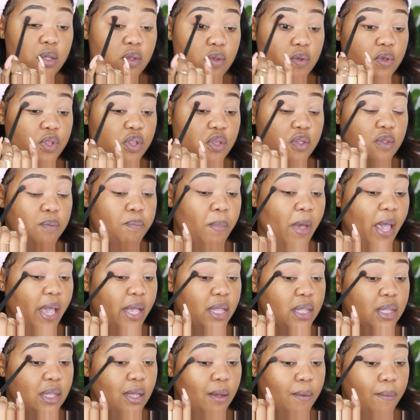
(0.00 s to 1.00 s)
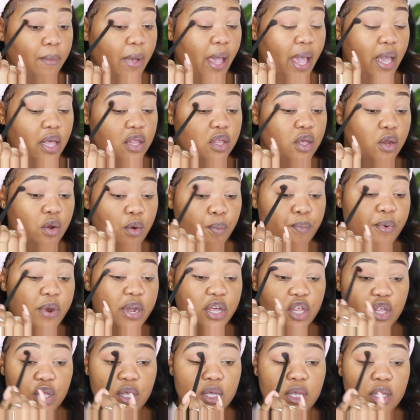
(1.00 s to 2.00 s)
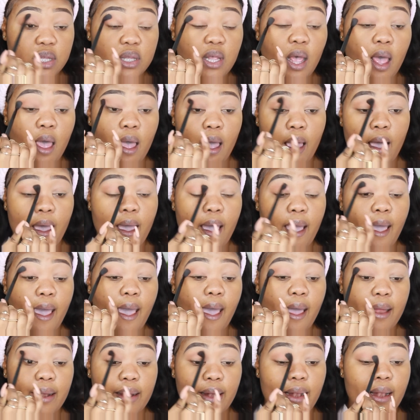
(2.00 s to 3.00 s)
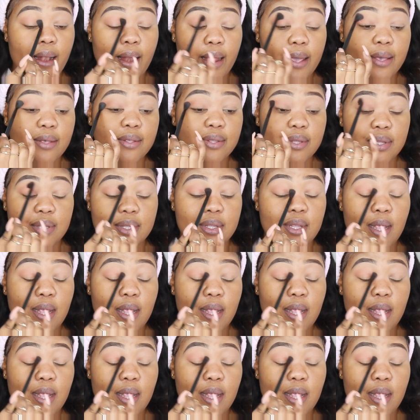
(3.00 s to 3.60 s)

So just buy some eyeshadow brushes at Clicks.